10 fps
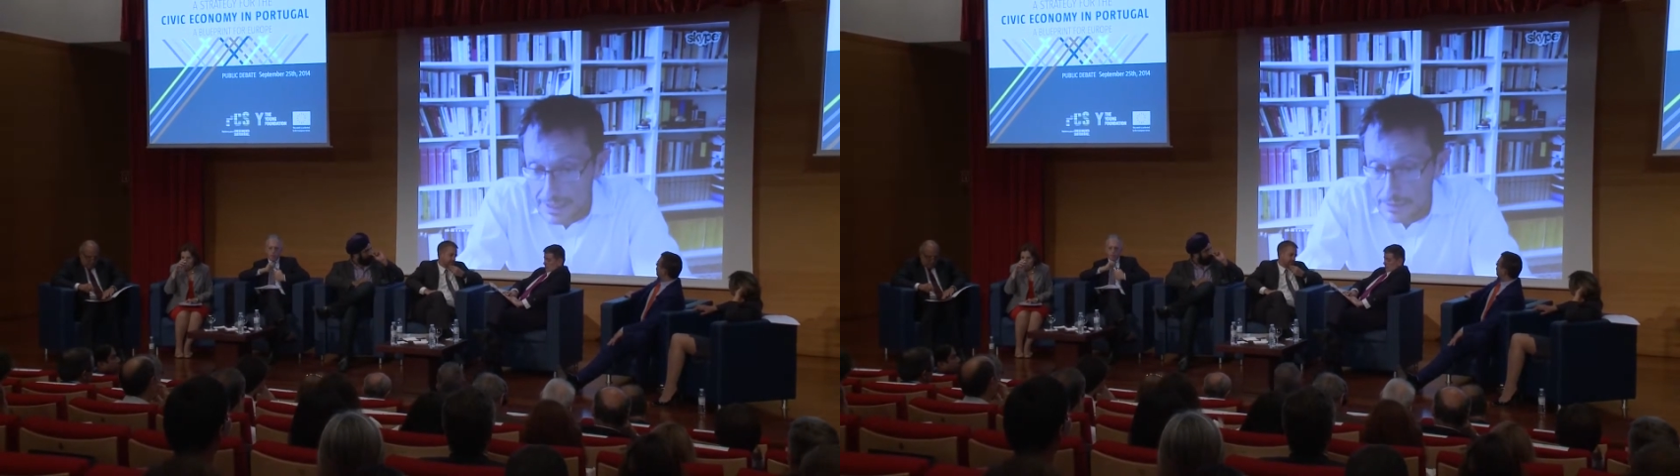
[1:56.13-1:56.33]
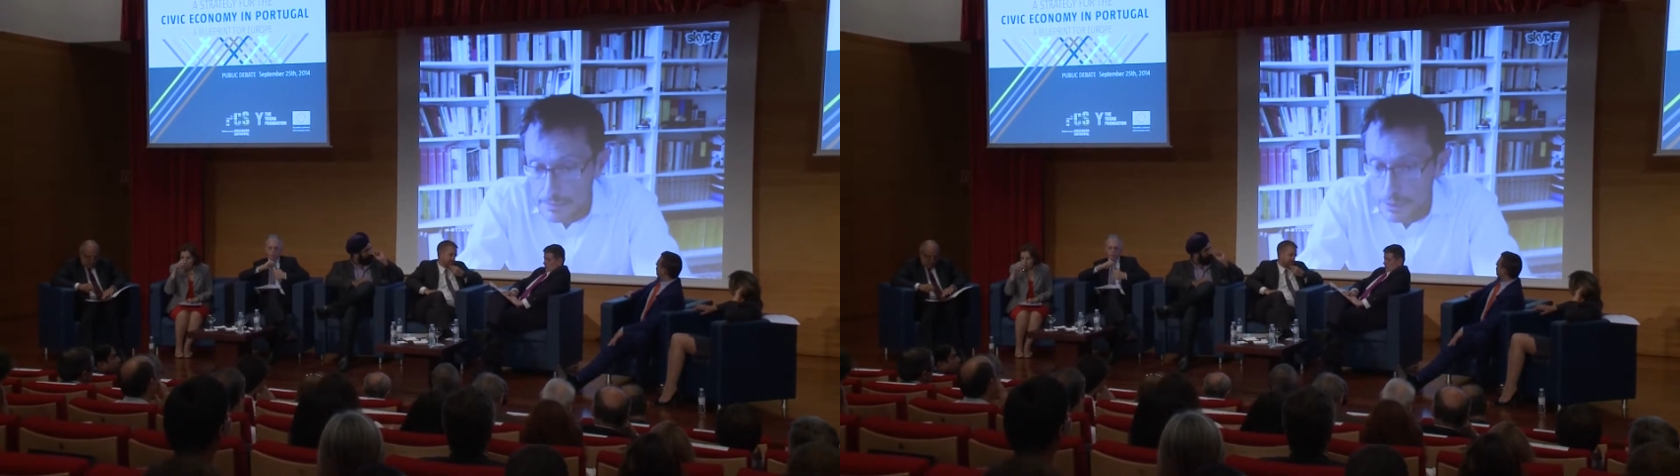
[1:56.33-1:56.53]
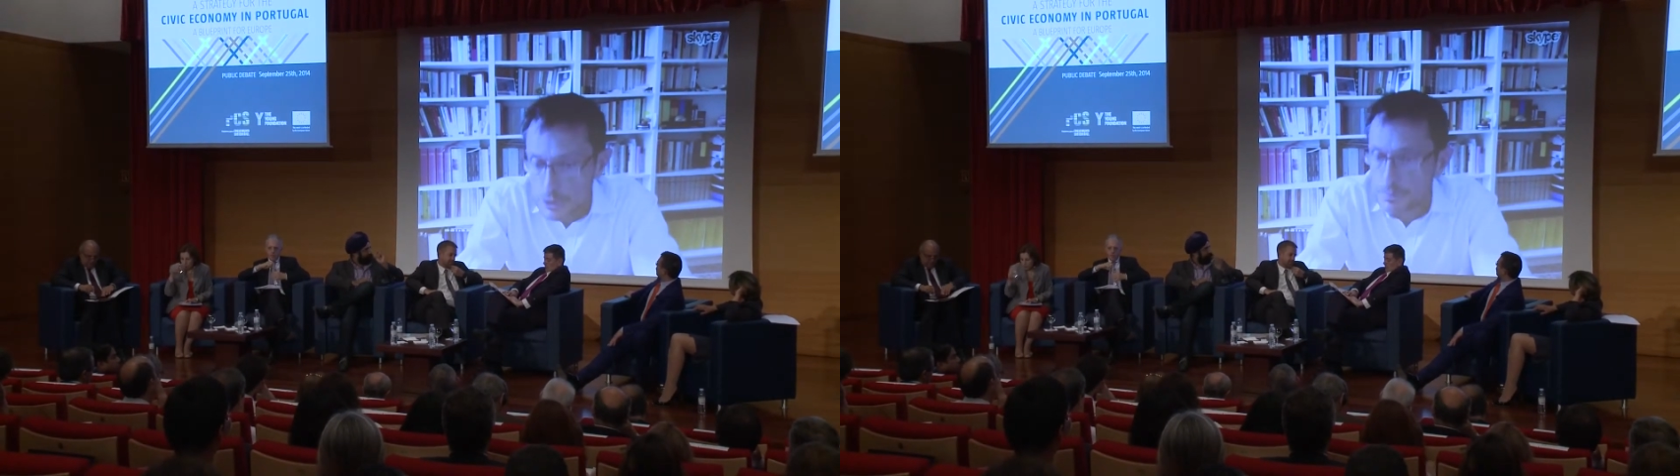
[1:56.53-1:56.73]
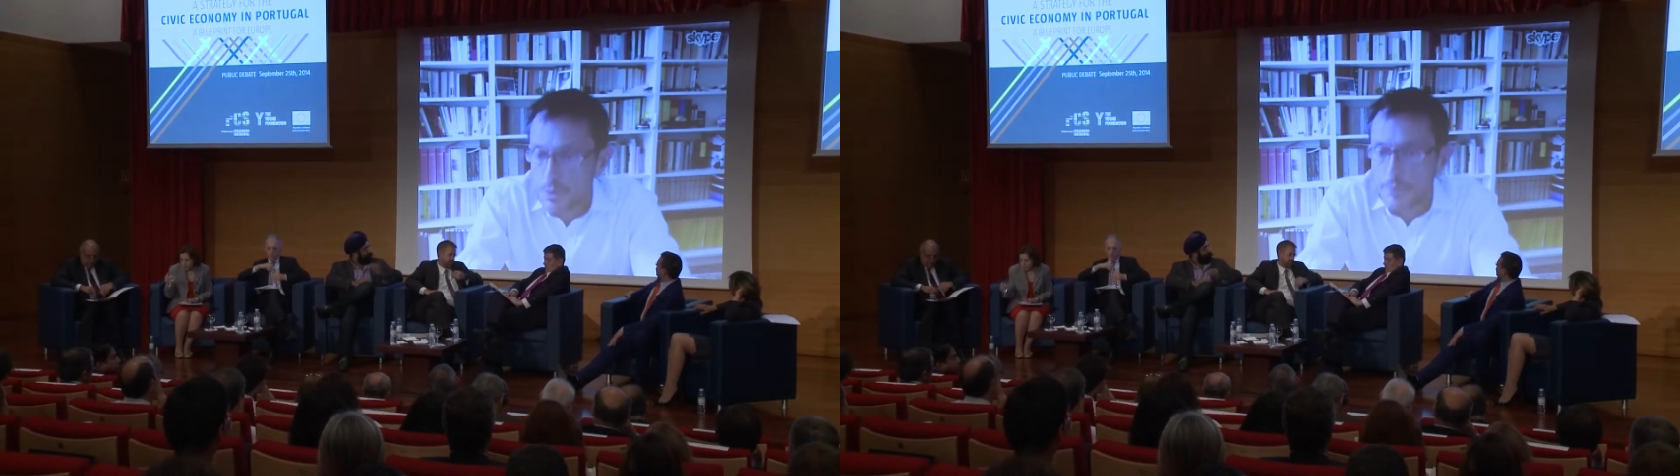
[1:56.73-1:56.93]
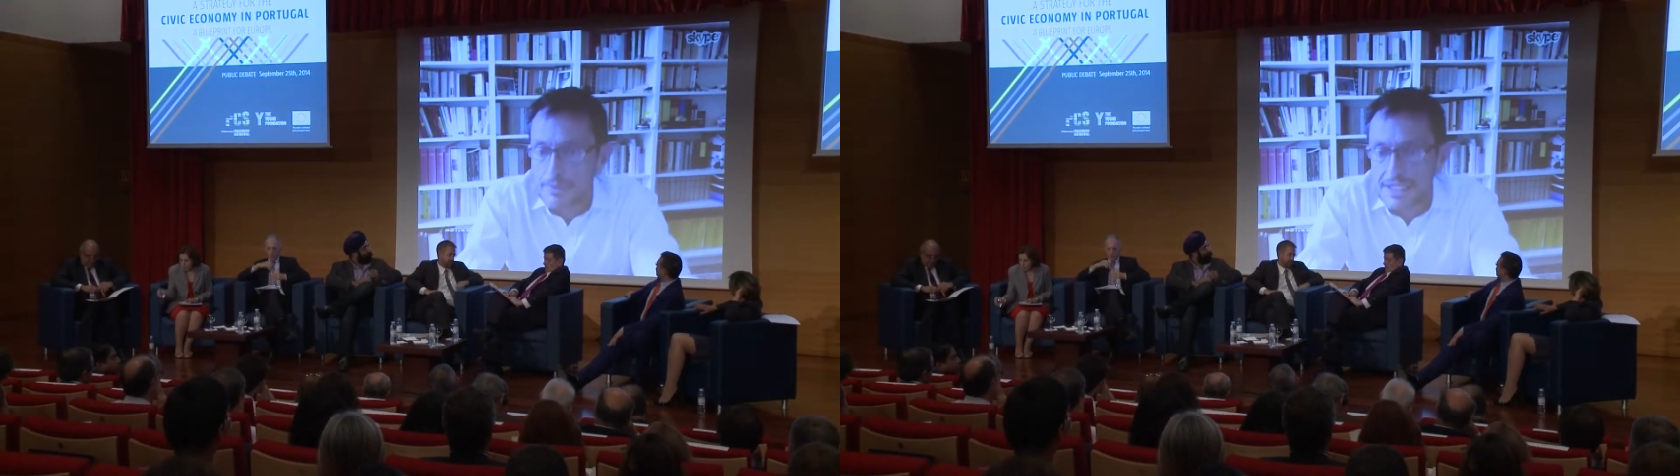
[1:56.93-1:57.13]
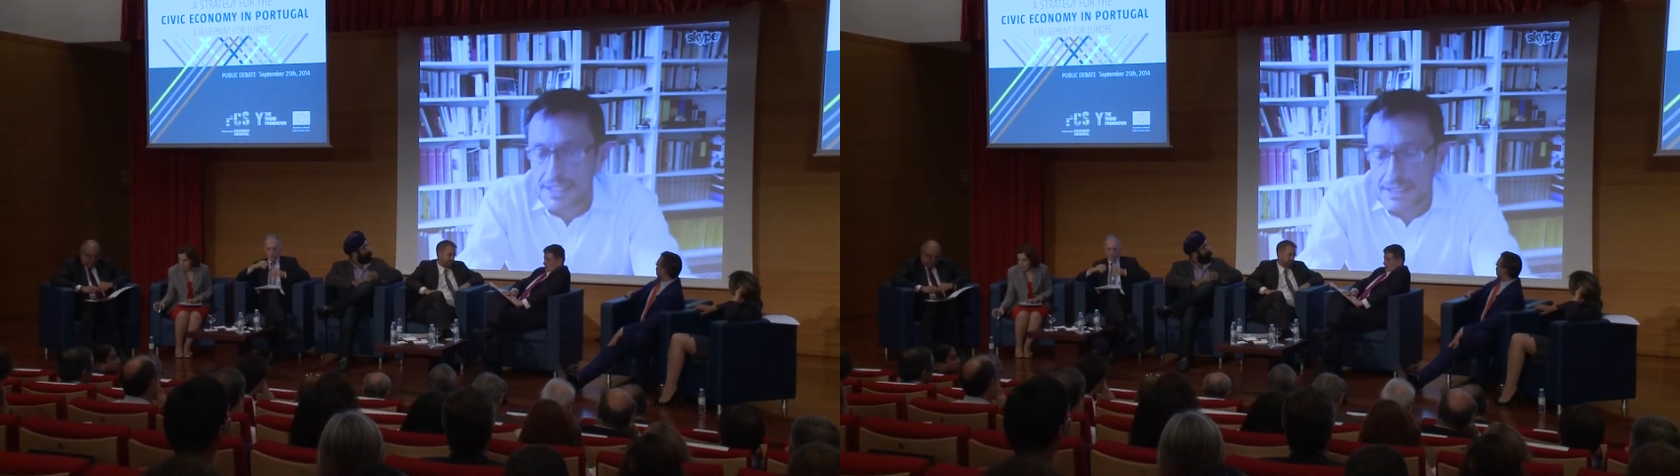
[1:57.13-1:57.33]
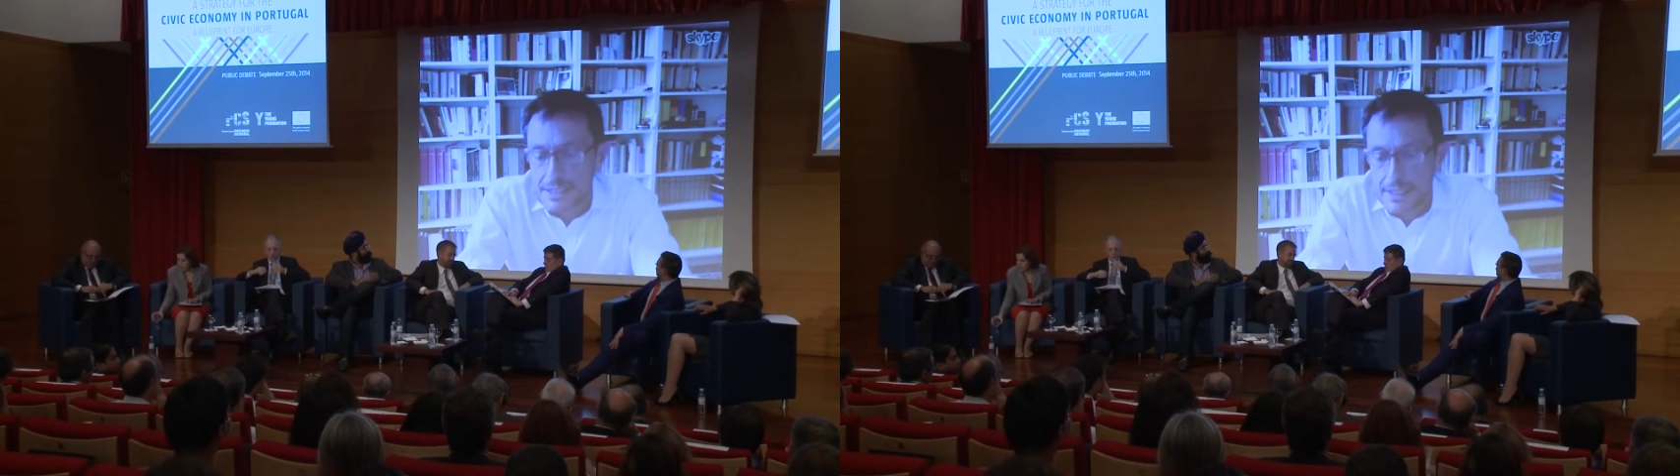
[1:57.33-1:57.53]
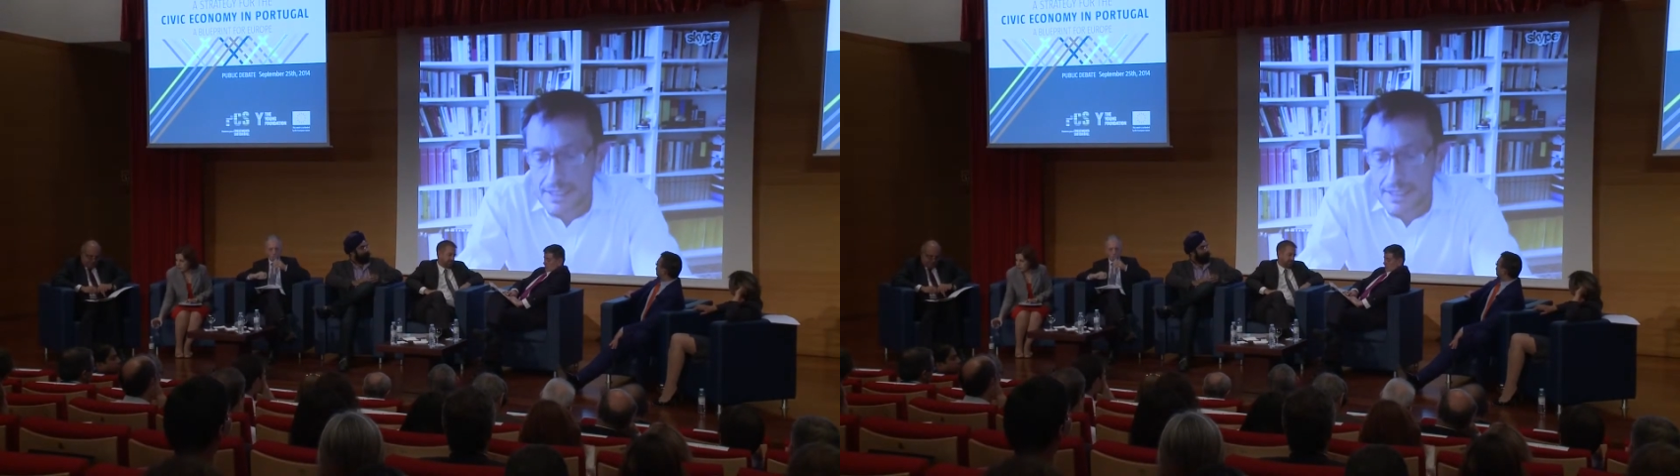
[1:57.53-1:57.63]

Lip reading: the most prominent